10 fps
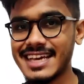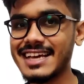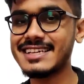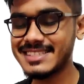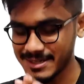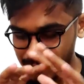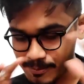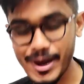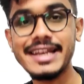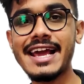is
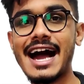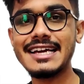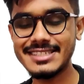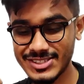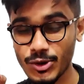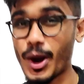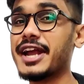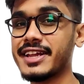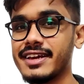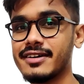money heist
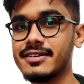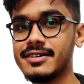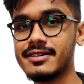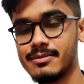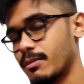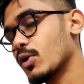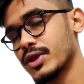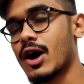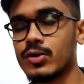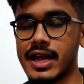right here, but
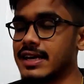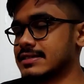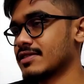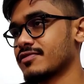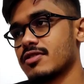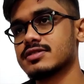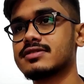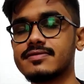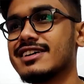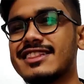without heist, of course.